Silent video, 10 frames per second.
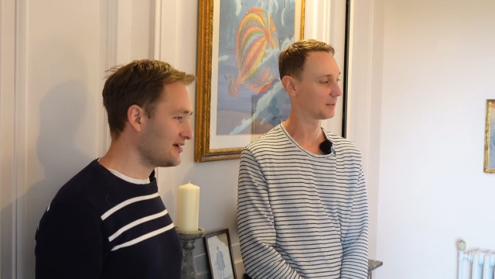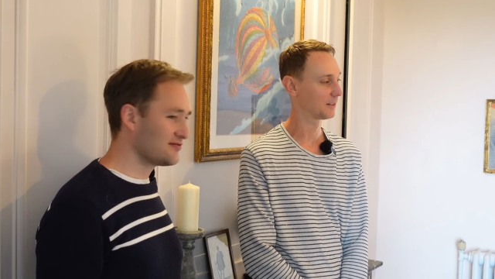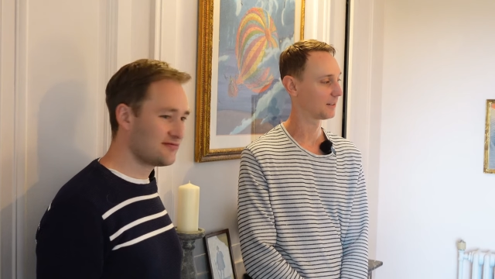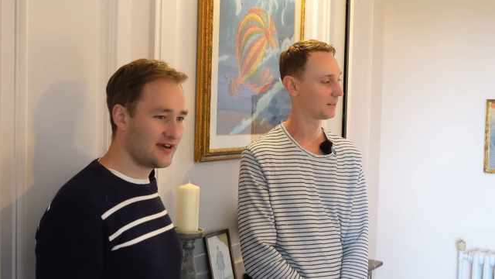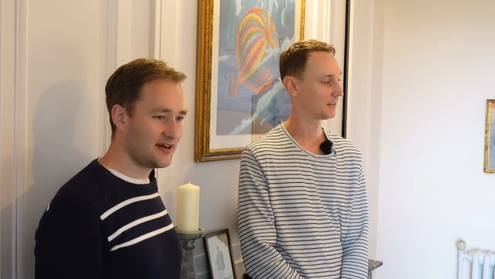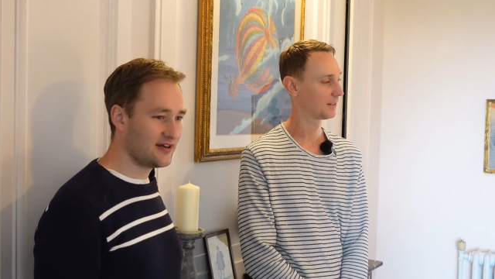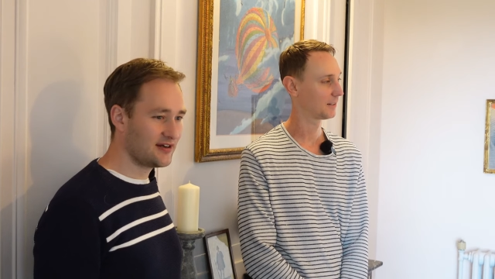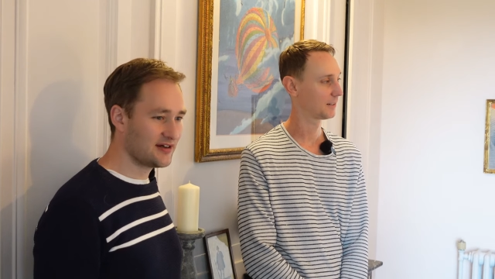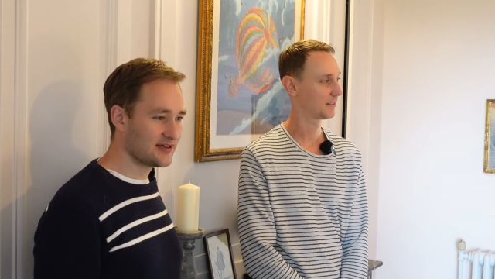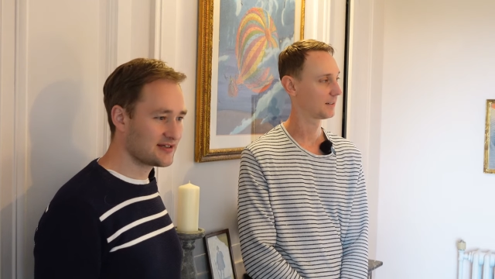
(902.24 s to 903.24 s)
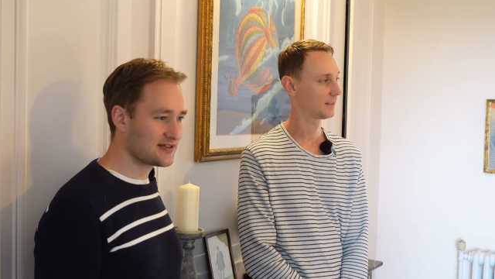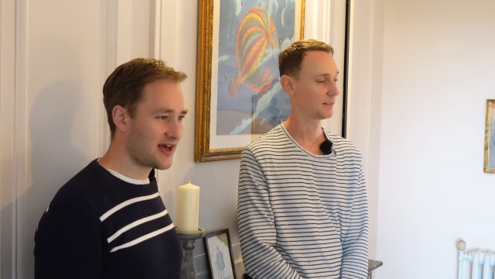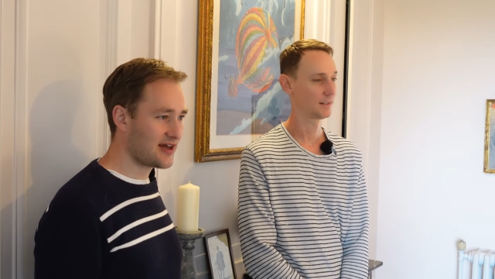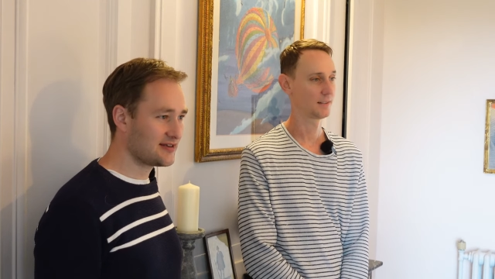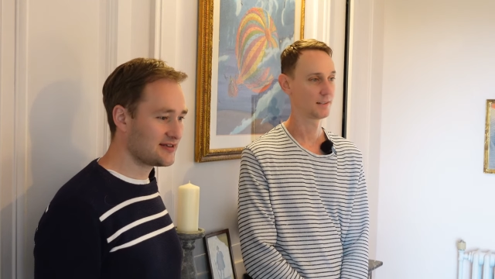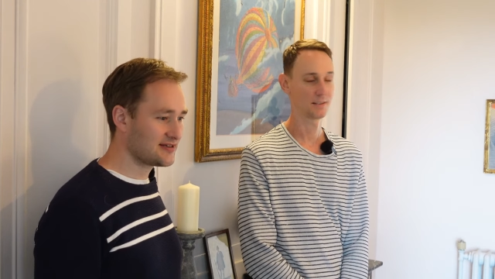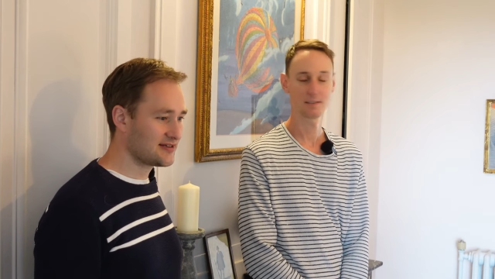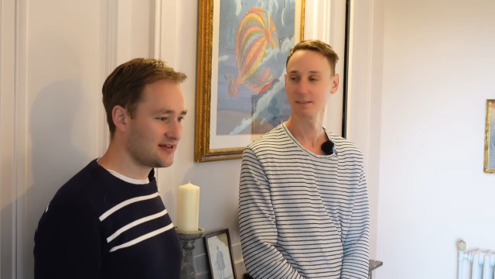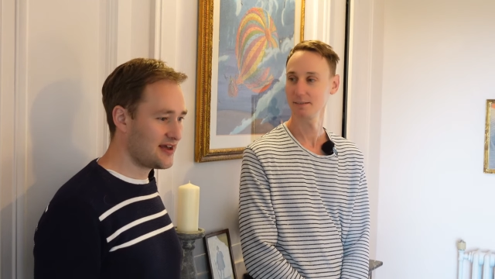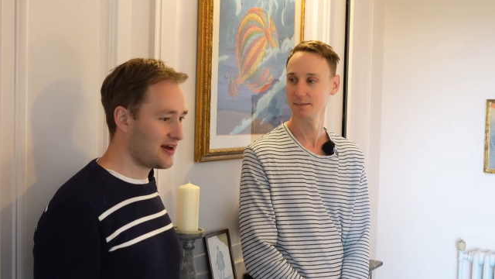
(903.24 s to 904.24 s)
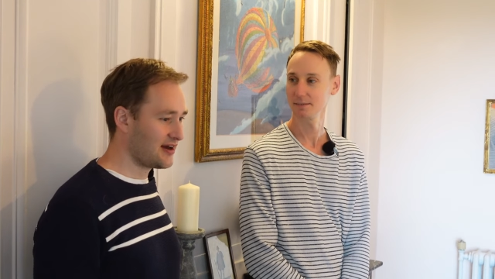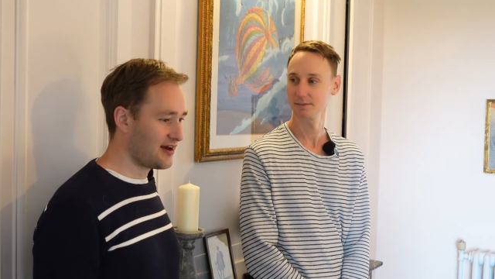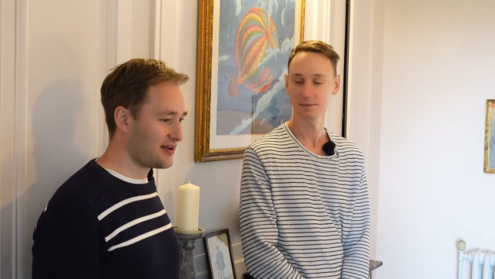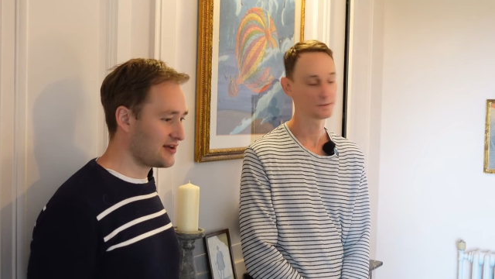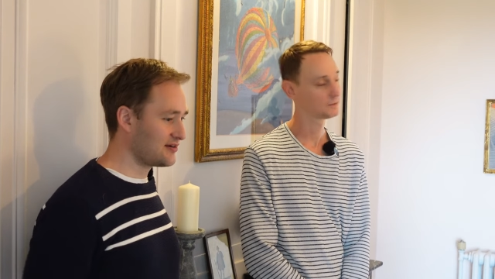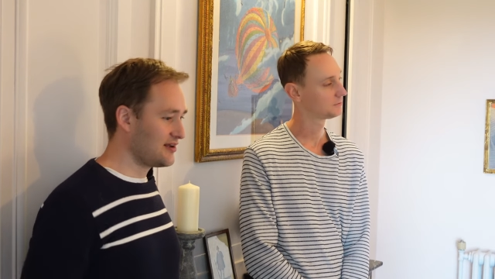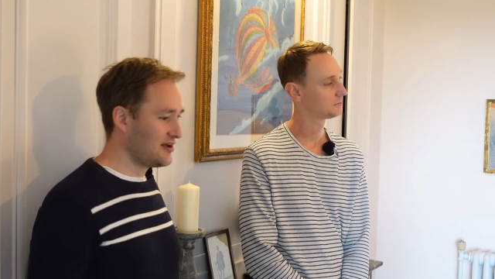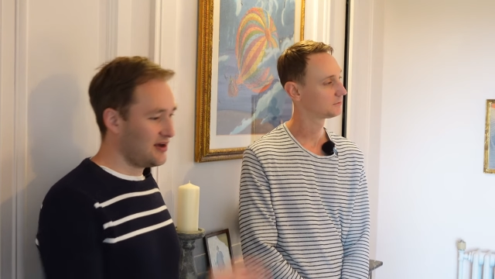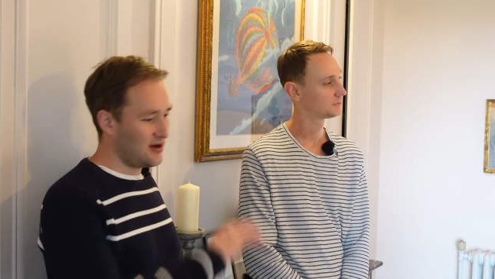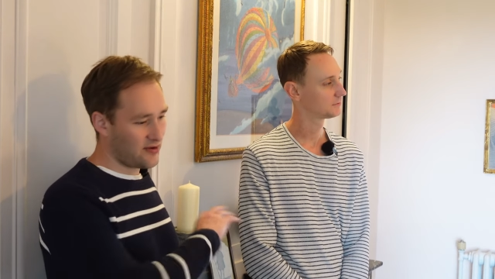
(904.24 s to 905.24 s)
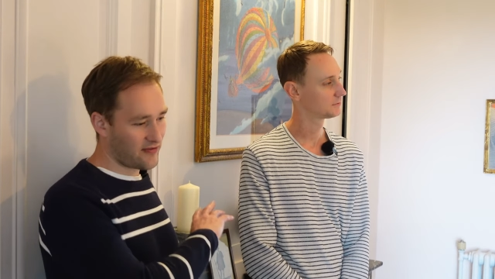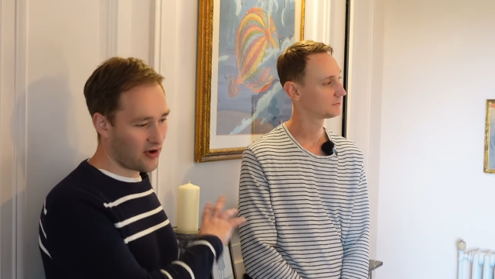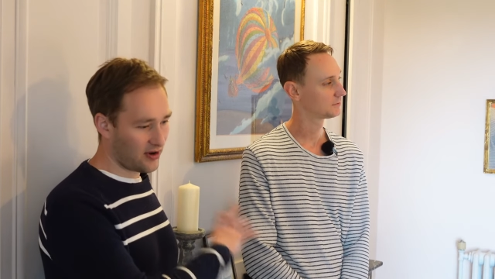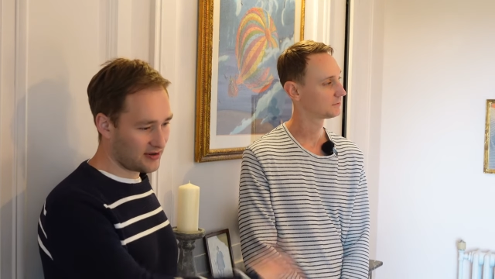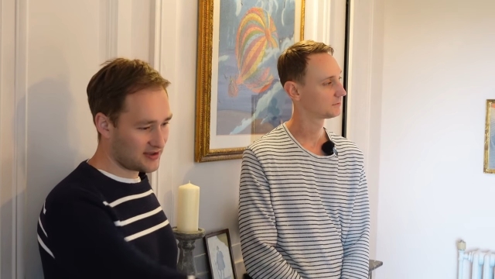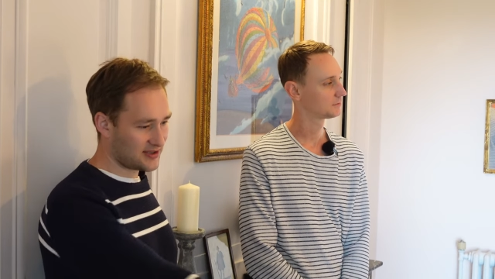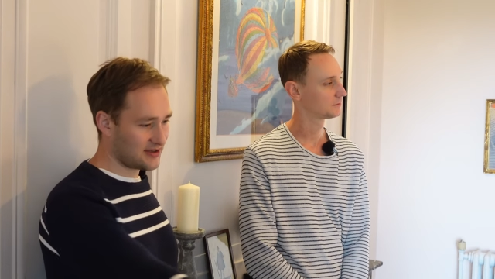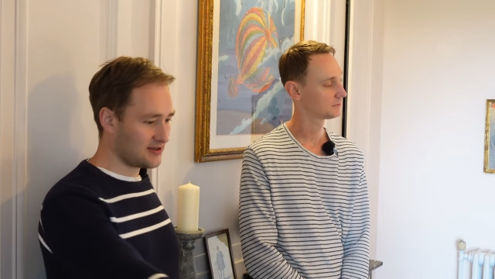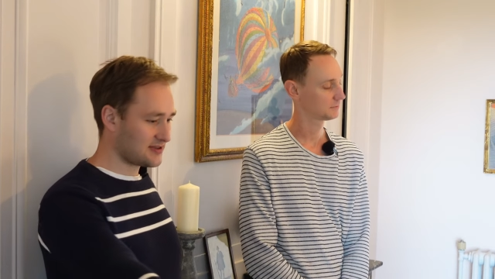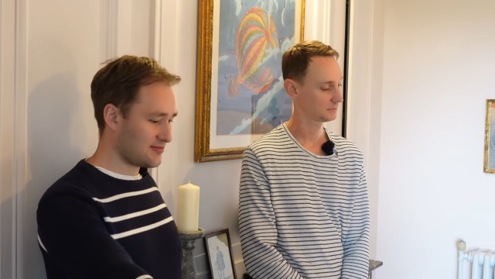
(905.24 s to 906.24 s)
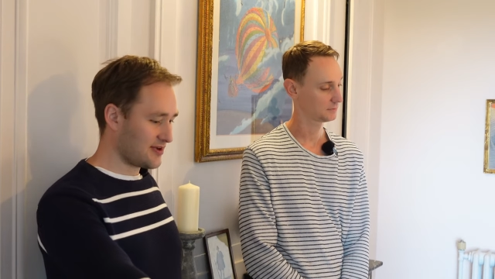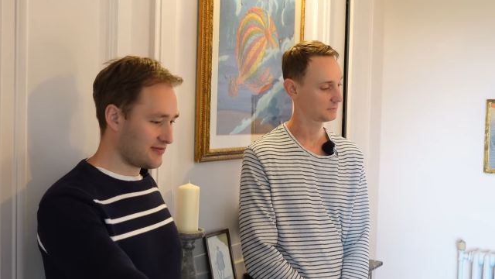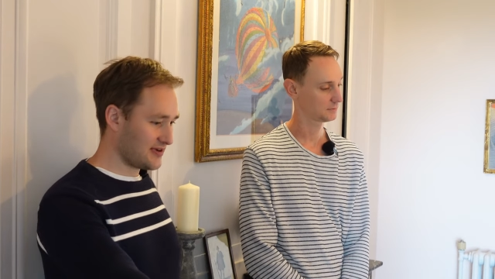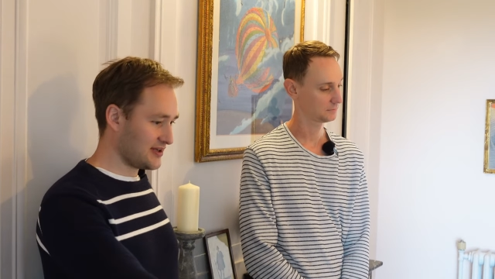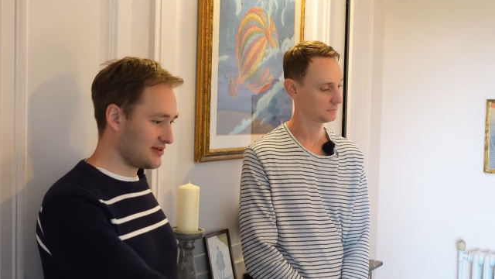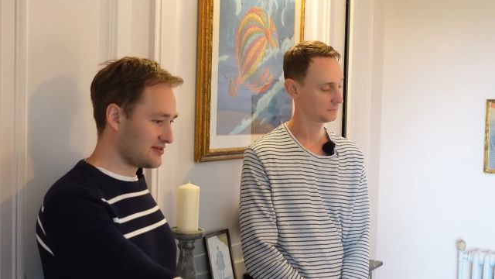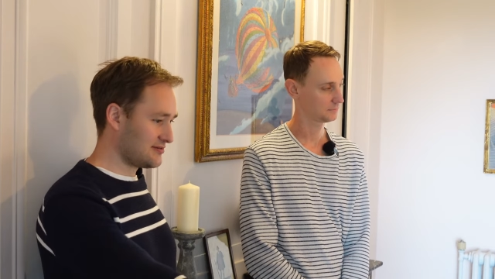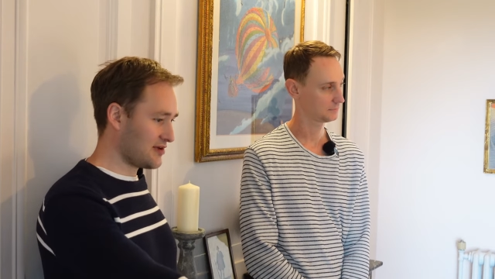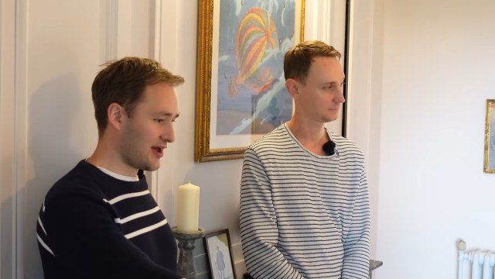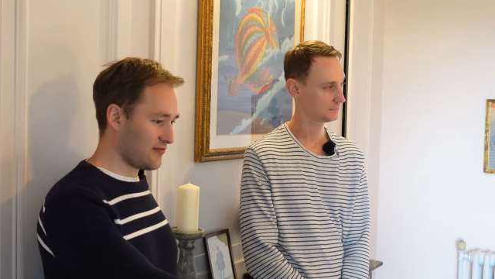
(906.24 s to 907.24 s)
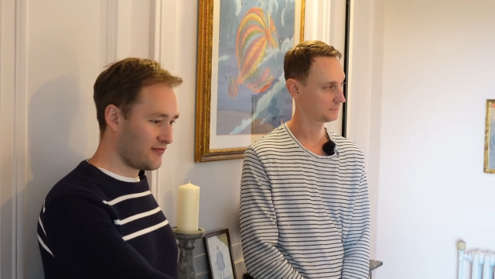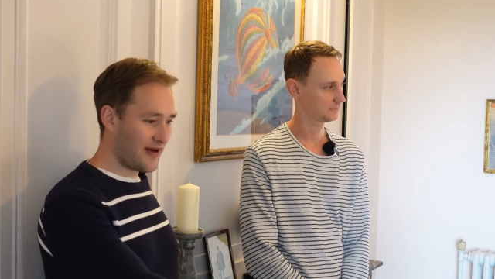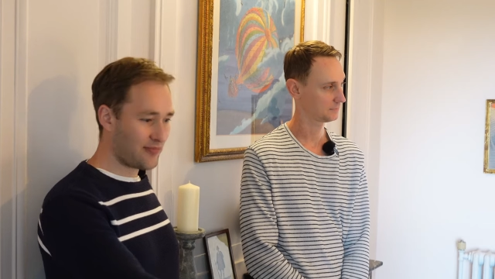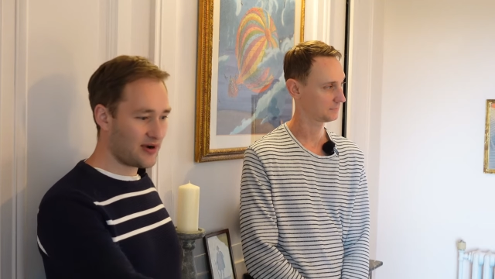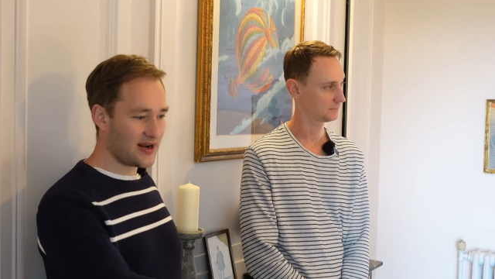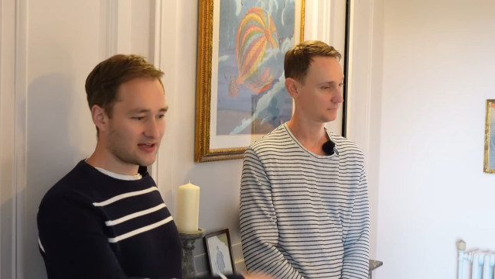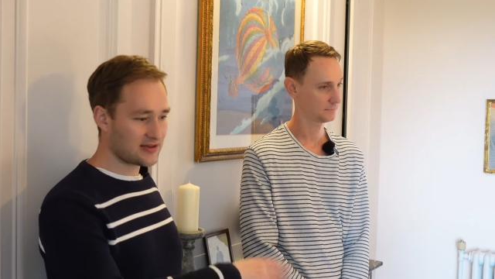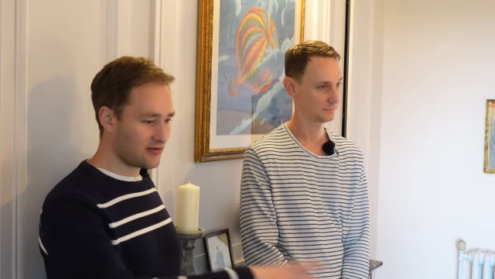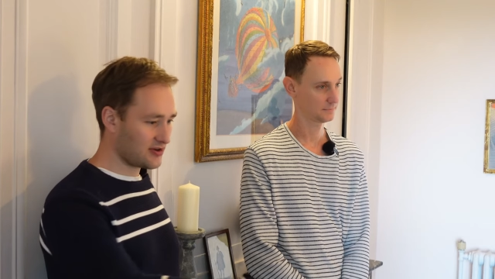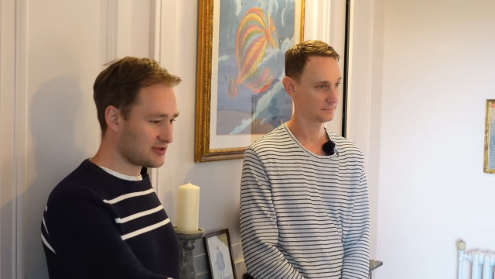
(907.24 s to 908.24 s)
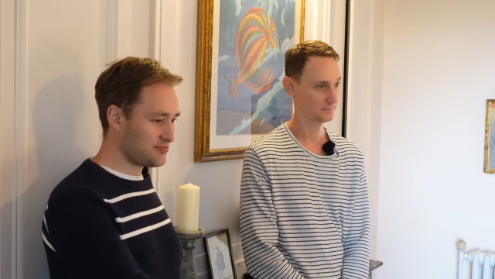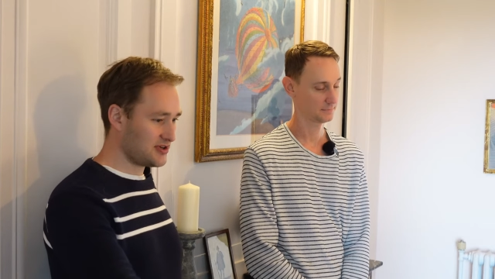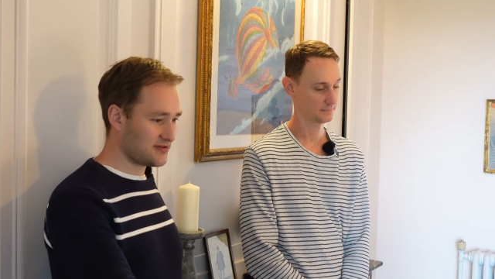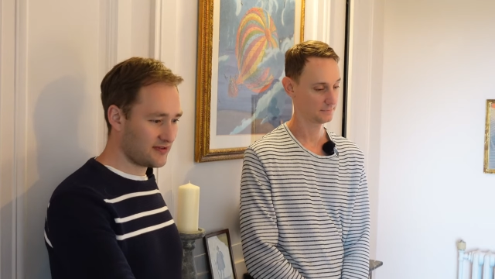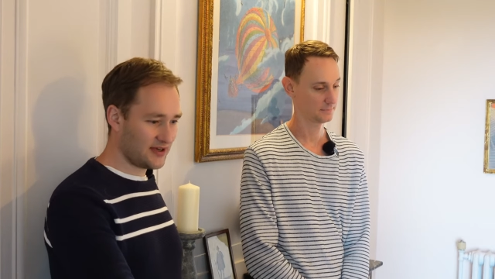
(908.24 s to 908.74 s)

Speaker 1: they look really nice. And yeah, and then we've got some lovely um, fabrics. So we've got this beautiful